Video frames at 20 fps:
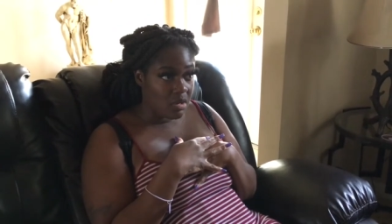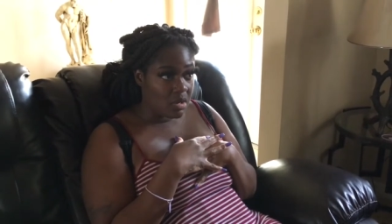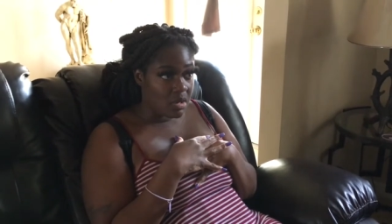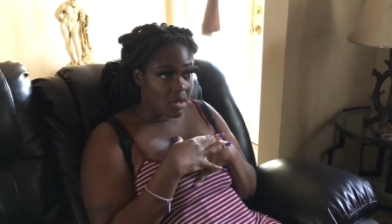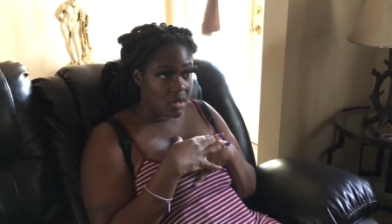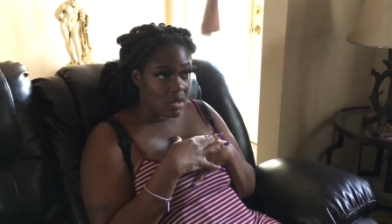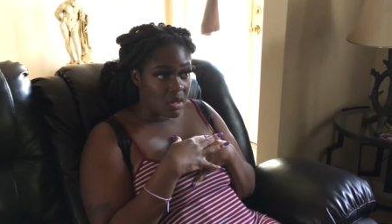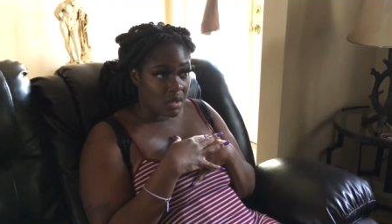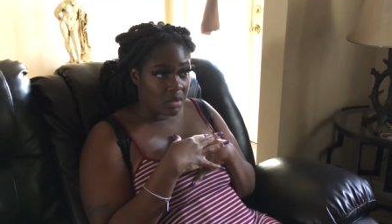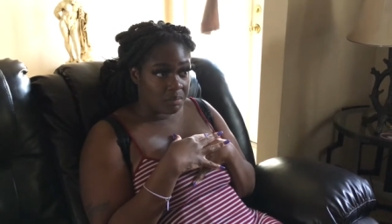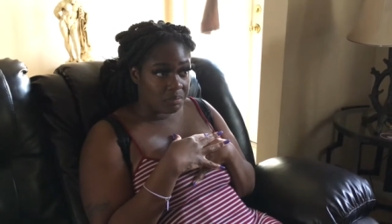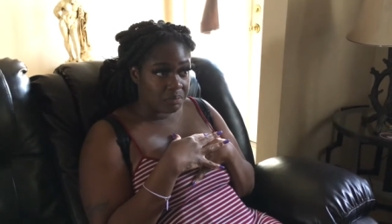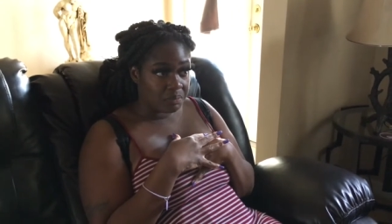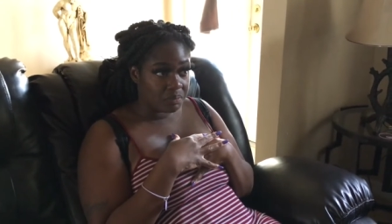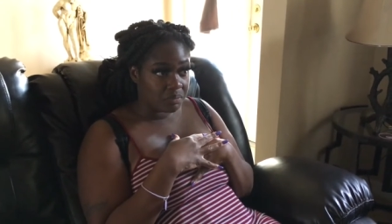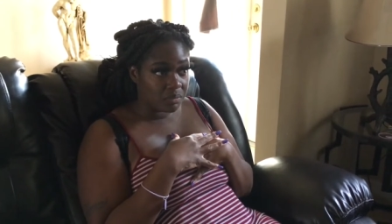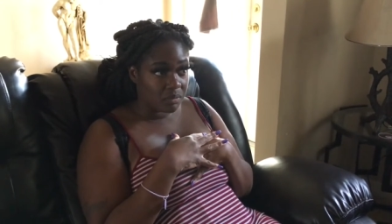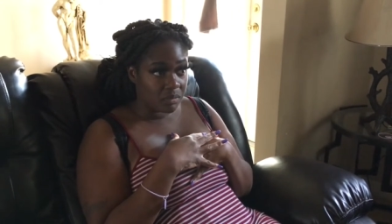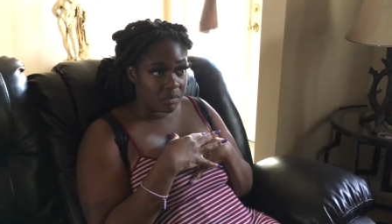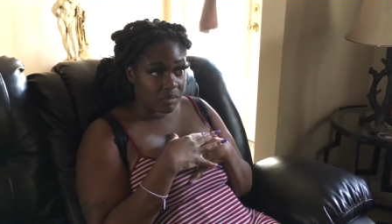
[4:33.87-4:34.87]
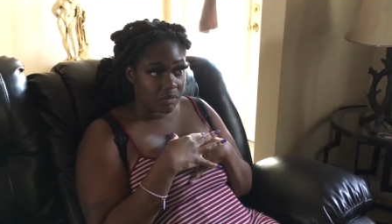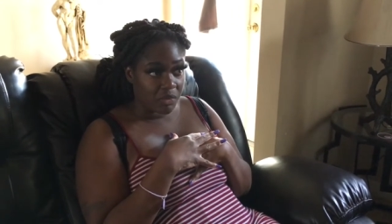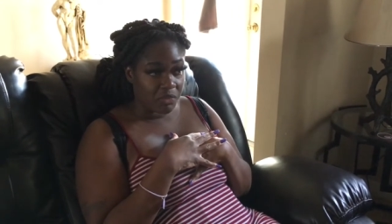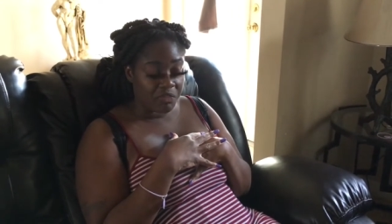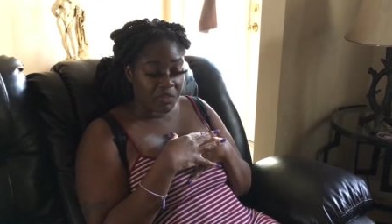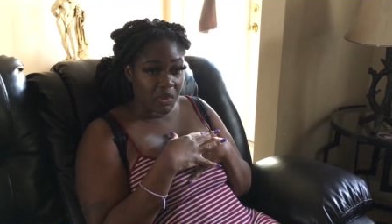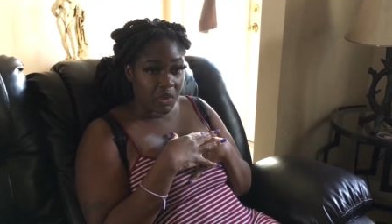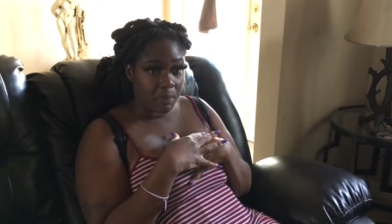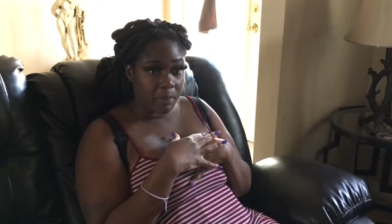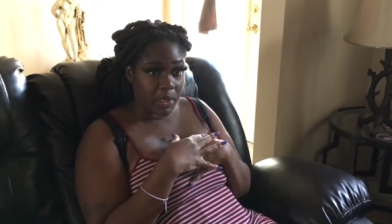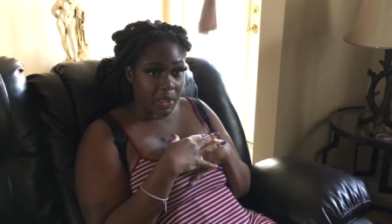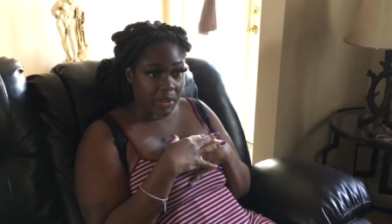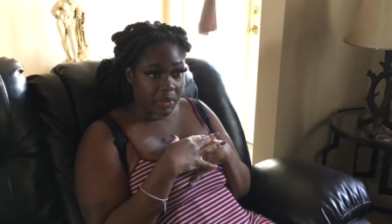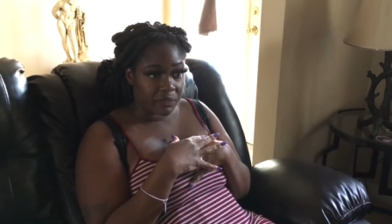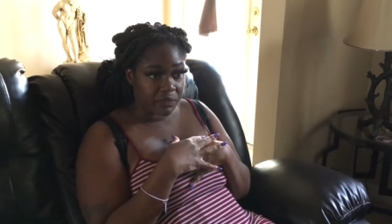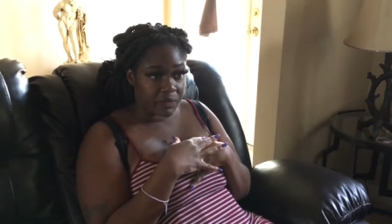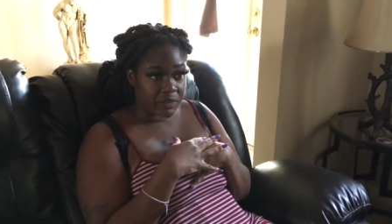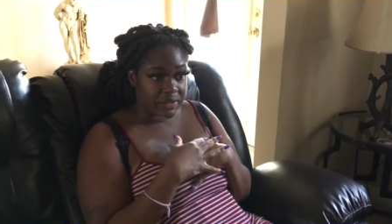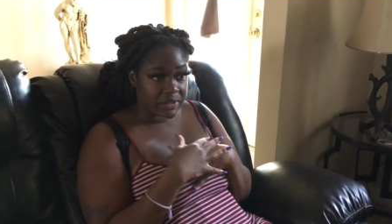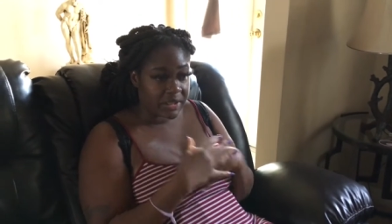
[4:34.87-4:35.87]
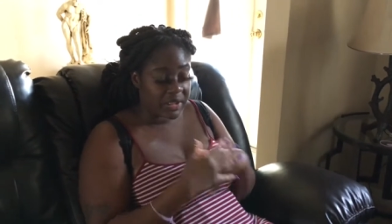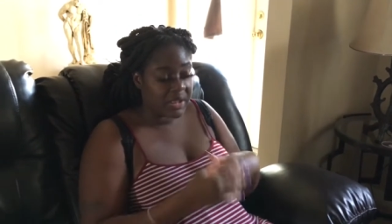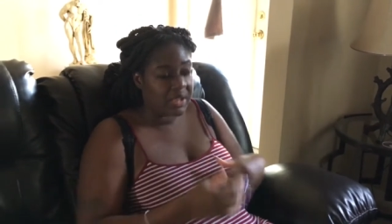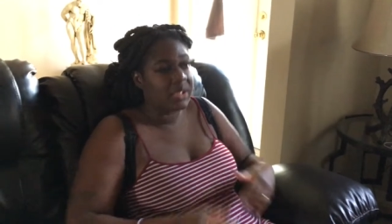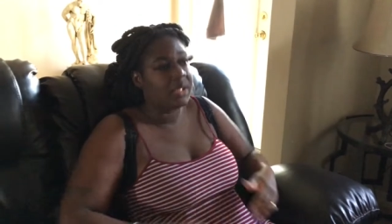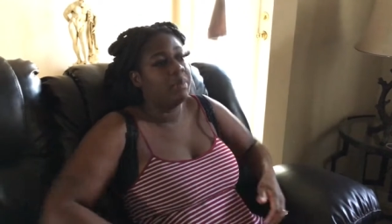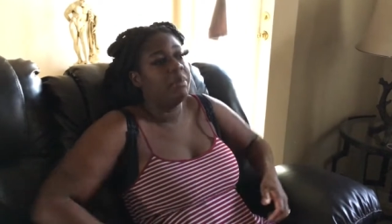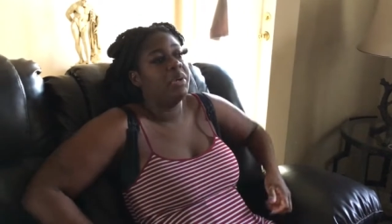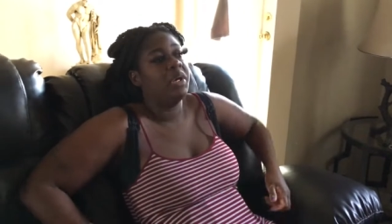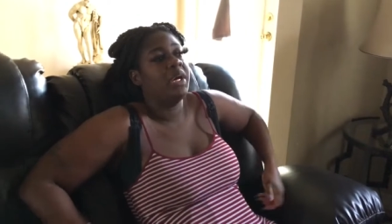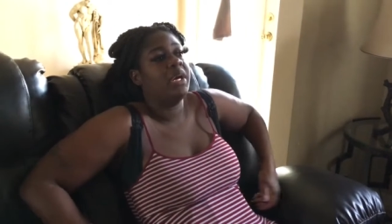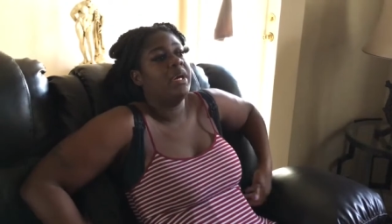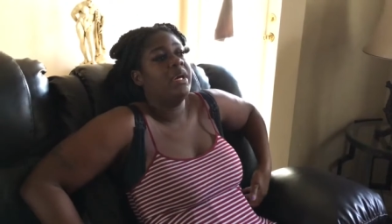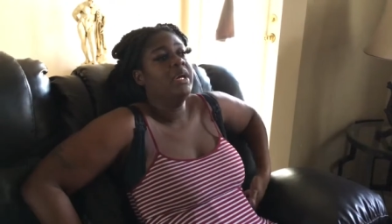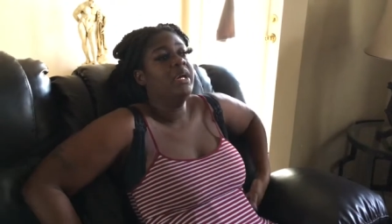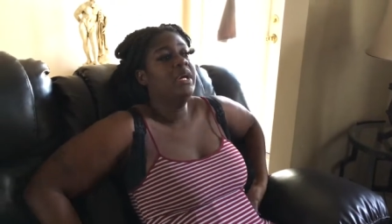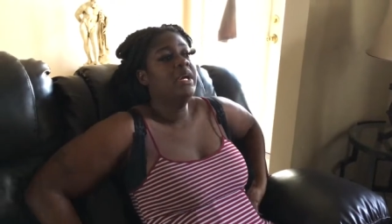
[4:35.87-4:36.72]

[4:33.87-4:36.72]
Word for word: um to feel better for sitting here. But